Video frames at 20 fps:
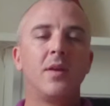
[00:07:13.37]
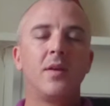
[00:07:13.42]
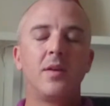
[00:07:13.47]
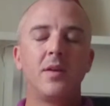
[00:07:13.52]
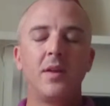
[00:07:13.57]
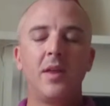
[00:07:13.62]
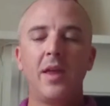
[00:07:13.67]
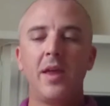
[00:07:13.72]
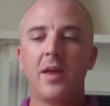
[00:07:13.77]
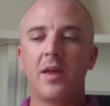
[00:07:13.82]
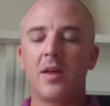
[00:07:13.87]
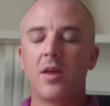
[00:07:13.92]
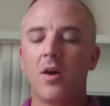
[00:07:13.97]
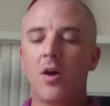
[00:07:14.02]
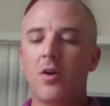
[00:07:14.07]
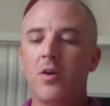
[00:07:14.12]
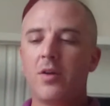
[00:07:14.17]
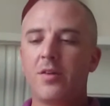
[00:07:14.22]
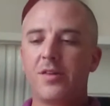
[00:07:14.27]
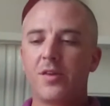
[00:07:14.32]

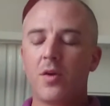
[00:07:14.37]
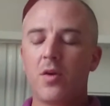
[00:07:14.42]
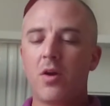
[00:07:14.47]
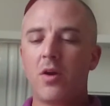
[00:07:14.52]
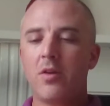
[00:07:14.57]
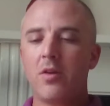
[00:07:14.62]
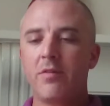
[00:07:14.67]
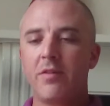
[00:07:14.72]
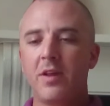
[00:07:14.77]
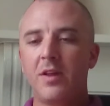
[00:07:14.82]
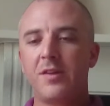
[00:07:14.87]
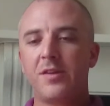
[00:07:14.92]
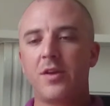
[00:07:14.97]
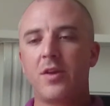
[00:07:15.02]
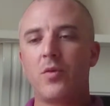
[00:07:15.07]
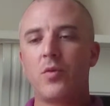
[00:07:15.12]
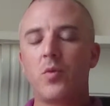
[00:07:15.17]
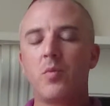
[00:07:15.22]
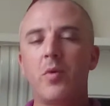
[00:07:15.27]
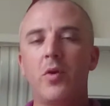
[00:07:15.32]
Yeah, so ROVs are
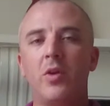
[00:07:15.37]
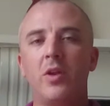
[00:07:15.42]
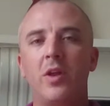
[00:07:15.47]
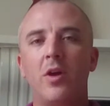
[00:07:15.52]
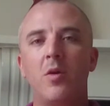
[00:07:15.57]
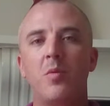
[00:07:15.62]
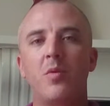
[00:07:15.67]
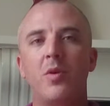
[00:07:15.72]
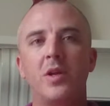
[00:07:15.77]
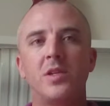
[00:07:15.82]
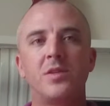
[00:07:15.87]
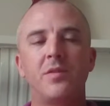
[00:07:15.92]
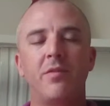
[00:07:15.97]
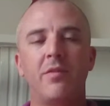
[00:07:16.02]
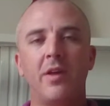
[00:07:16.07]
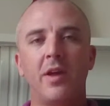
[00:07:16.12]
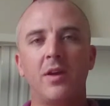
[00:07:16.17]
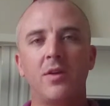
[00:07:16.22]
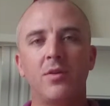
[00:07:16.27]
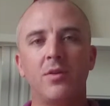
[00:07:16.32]
a remotely operated
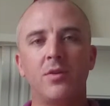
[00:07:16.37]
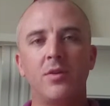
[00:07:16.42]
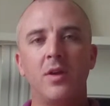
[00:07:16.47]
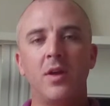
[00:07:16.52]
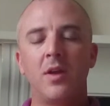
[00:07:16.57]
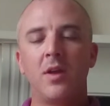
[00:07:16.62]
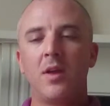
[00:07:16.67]
vehicle,